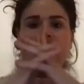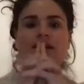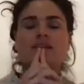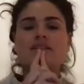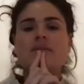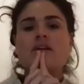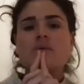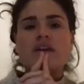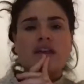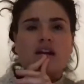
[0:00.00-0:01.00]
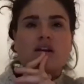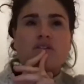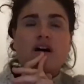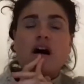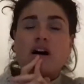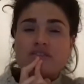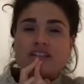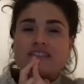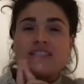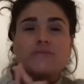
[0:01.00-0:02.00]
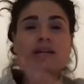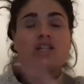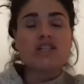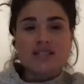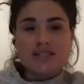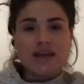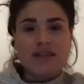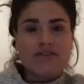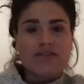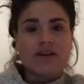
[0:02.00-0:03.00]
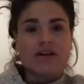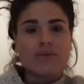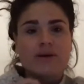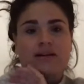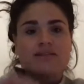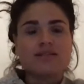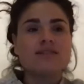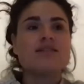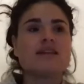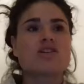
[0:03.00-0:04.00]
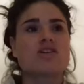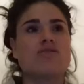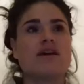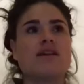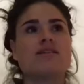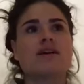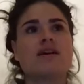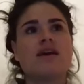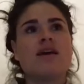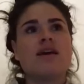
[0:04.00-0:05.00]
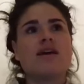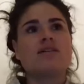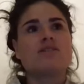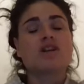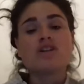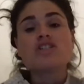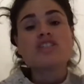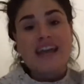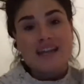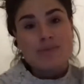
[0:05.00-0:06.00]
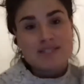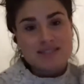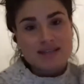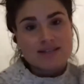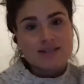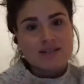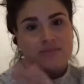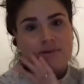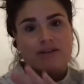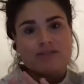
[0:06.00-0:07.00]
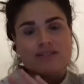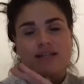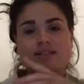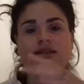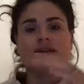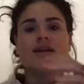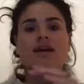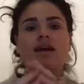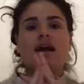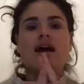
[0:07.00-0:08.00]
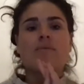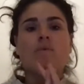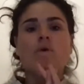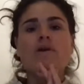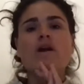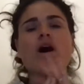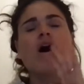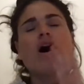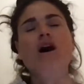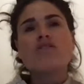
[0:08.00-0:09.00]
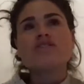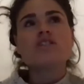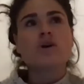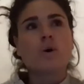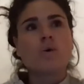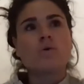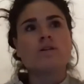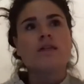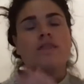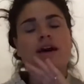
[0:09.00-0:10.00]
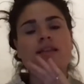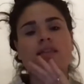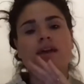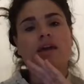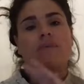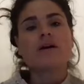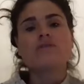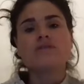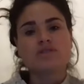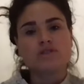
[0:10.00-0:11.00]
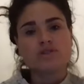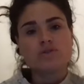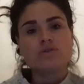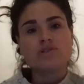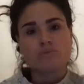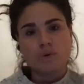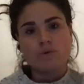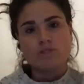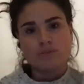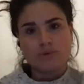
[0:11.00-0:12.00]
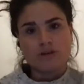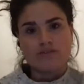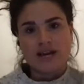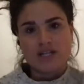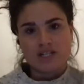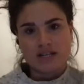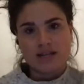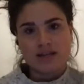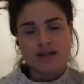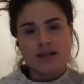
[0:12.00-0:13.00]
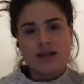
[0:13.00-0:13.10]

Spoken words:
Now, something we hear of often, especially in South Africa, where our C-section rate is close to 80% in the private sector, women are often told that their pelvis is too small to birth vaginally.